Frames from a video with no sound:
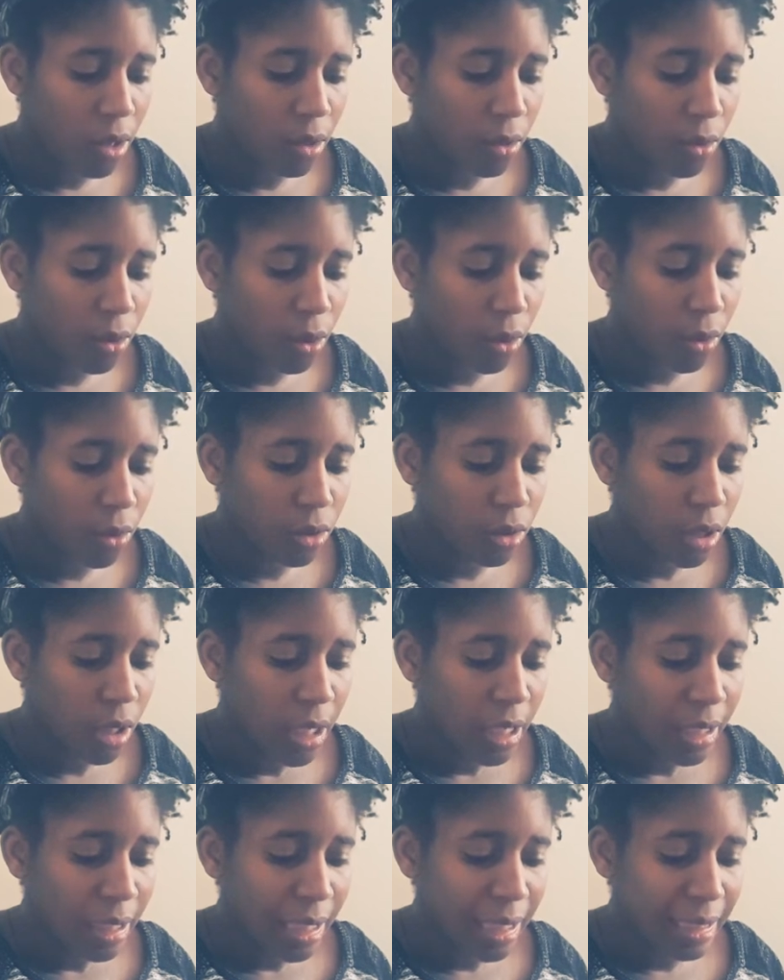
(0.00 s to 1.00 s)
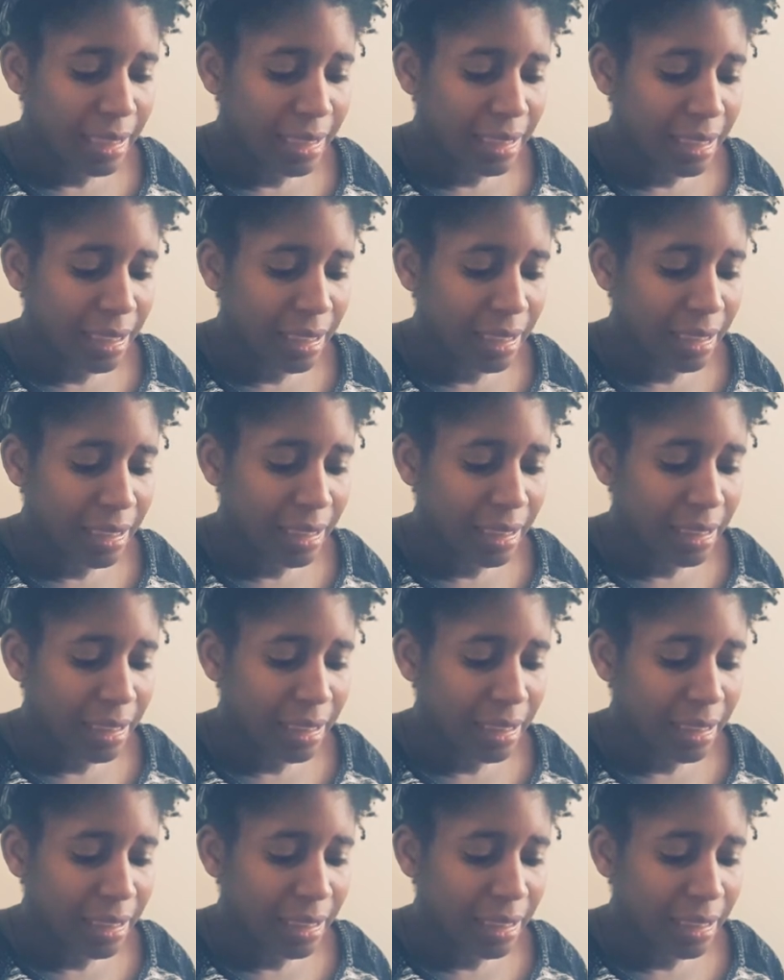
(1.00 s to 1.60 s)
of those that sneak